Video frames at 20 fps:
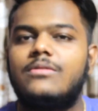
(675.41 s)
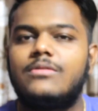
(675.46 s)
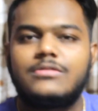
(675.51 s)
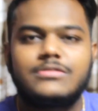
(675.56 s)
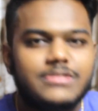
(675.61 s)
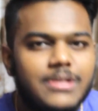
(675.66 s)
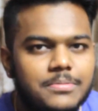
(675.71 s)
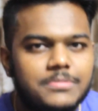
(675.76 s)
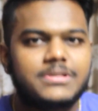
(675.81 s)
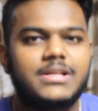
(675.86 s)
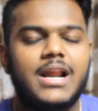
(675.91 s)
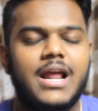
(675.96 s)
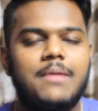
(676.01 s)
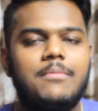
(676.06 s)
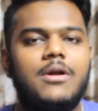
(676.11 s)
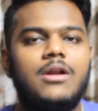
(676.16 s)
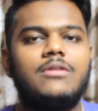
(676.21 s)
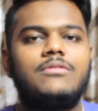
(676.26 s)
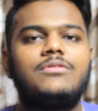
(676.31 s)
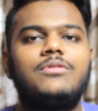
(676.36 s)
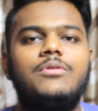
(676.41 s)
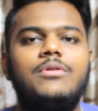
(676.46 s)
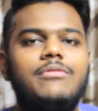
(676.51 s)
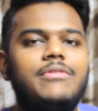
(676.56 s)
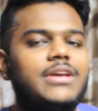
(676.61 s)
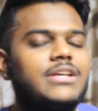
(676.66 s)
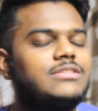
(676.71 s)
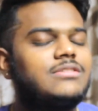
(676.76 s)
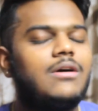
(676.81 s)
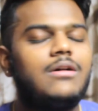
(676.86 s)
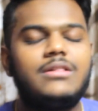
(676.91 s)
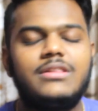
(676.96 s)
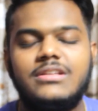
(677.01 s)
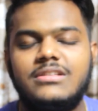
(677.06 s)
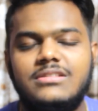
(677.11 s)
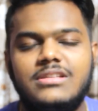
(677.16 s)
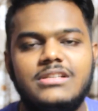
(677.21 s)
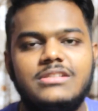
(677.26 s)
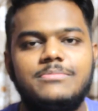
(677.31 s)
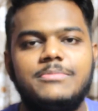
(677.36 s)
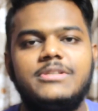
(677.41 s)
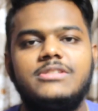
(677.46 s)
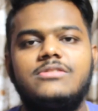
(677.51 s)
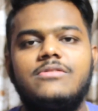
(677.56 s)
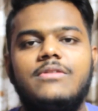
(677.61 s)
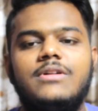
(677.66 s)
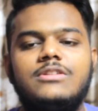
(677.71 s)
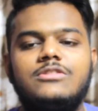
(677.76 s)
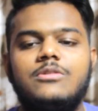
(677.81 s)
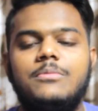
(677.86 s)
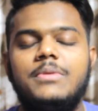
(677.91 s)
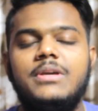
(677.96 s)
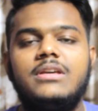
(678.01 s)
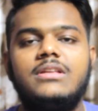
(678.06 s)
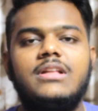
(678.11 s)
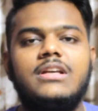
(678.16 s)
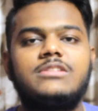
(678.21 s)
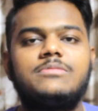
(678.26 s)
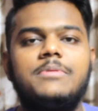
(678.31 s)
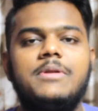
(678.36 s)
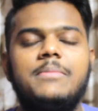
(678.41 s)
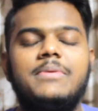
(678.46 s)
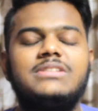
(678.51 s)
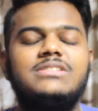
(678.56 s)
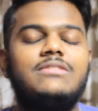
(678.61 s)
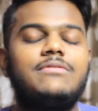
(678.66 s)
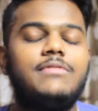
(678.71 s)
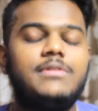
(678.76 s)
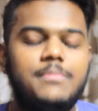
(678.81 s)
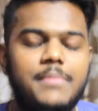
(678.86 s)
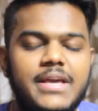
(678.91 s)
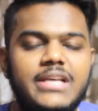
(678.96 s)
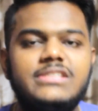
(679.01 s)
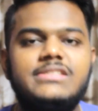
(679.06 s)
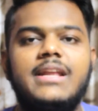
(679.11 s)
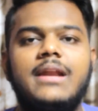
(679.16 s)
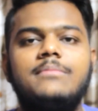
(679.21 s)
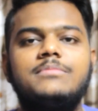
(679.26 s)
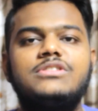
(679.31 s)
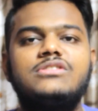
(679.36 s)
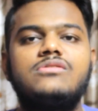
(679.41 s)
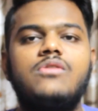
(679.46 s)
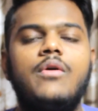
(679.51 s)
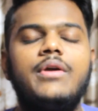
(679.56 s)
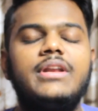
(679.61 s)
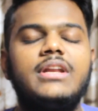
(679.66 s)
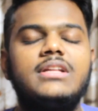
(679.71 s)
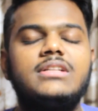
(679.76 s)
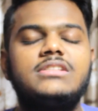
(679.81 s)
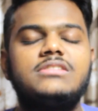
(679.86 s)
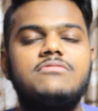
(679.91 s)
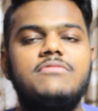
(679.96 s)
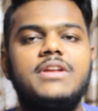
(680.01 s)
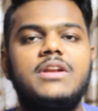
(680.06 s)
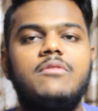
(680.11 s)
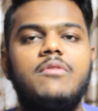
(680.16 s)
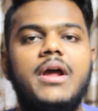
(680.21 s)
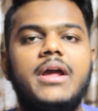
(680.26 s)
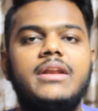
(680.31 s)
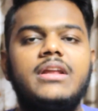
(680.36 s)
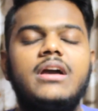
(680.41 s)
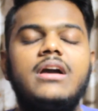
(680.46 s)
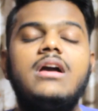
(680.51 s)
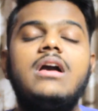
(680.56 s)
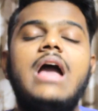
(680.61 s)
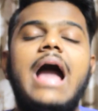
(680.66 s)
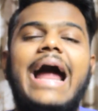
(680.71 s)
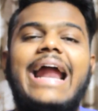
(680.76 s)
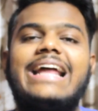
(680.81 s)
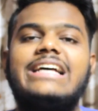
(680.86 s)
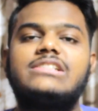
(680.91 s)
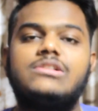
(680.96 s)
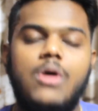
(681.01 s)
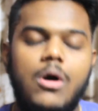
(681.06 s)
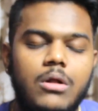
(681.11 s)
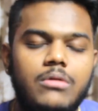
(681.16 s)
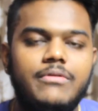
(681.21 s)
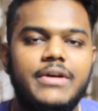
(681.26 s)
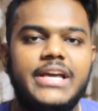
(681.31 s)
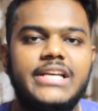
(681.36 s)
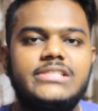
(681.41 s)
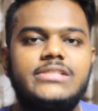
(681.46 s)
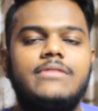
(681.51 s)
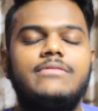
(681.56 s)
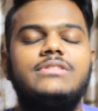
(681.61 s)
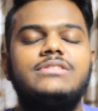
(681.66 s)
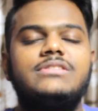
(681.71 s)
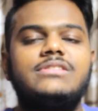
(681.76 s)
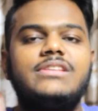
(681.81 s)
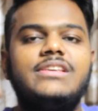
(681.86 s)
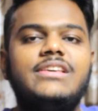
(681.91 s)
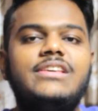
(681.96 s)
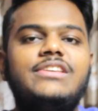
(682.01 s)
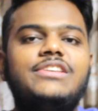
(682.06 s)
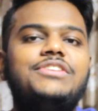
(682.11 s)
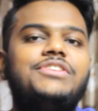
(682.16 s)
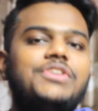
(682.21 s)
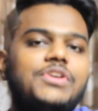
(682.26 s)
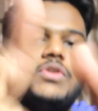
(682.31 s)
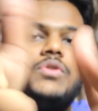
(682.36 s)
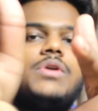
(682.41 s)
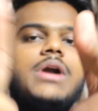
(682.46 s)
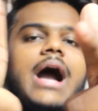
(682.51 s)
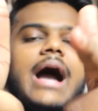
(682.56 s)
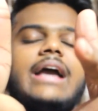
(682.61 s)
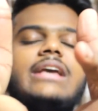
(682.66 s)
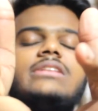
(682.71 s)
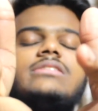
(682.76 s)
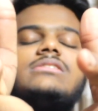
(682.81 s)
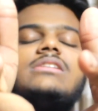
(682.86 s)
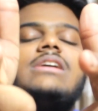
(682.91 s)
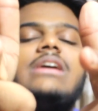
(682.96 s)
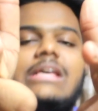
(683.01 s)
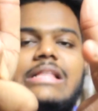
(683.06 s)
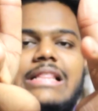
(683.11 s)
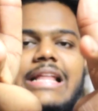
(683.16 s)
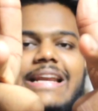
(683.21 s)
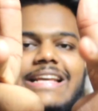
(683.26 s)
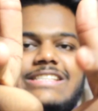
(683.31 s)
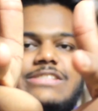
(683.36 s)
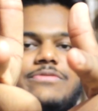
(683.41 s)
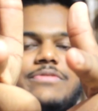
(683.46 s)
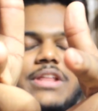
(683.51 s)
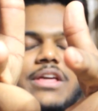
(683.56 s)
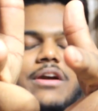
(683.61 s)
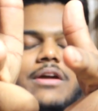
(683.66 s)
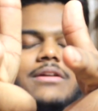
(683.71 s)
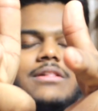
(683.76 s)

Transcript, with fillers: Subscribe along with the notification. All these things means the world to me. That's pretty much it. With being said, I'm just going to end this video right here. And as always, I will see you guys in the next video.